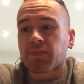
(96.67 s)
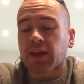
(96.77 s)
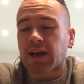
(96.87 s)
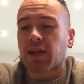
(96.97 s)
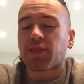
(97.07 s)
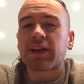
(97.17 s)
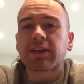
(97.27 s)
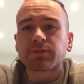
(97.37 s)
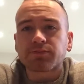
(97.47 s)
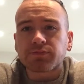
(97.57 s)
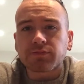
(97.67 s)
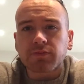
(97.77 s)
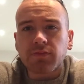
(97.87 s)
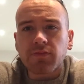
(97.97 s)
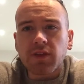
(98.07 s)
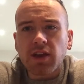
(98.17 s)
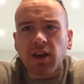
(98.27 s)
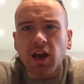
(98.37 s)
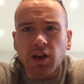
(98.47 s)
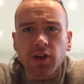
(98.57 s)
I think
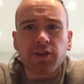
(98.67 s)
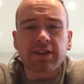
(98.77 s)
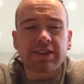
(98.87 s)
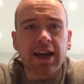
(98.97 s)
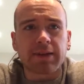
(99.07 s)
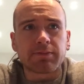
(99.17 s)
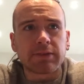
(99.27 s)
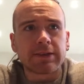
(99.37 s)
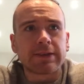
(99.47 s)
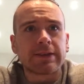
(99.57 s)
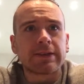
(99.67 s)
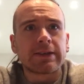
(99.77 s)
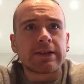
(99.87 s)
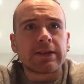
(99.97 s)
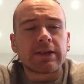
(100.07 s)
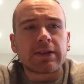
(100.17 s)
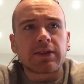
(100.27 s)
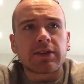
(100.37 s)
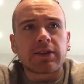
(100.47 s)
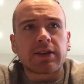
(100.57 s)
a lot of the time,
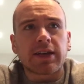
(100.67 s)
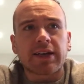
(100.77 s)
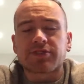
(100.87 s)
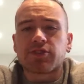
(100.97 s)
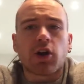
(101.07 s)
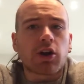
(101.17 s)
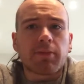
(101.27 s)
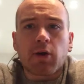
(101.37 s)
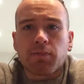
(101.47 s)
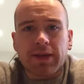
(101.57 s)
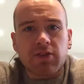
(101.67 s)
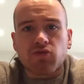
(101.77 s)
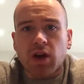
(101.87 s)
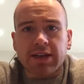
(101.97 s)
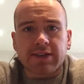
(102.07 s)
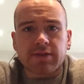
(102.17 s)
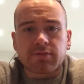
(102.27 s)
it's not about being right.